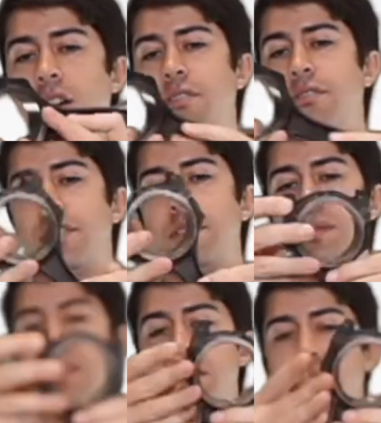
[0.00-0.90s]
of this
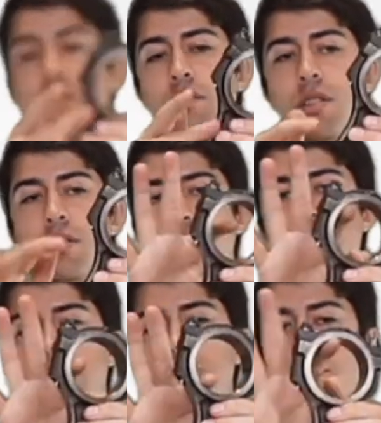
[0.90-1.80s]
piston rod with
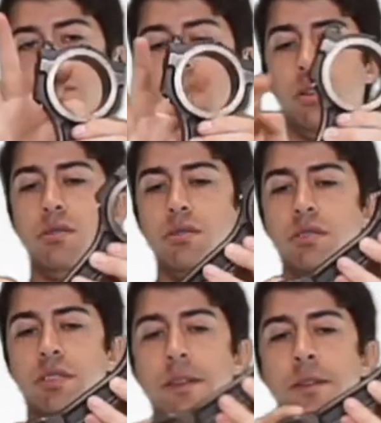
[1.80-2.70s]
the two
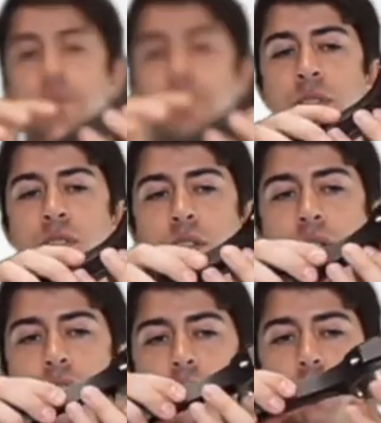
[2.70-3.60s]
holes. So
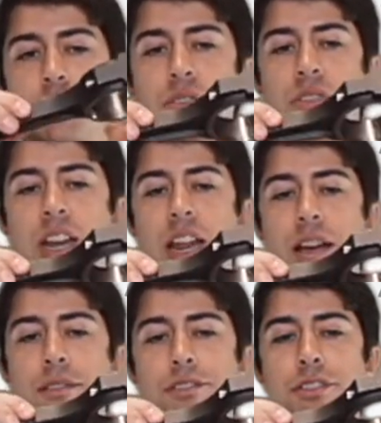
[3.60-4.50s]
you would then
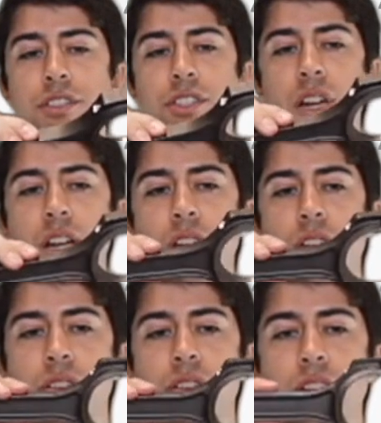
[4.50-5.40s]
have to decide, are
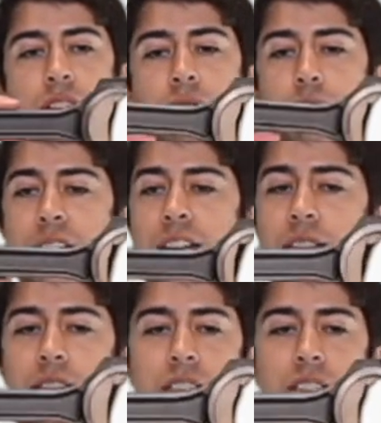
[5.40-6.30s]
you going to make
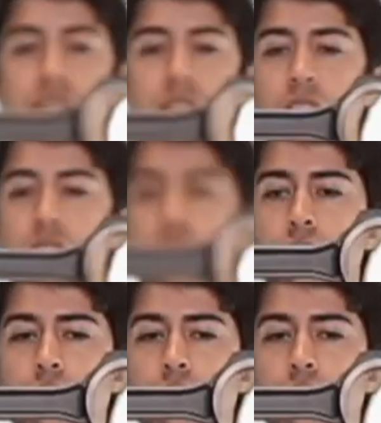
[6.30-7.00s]
this your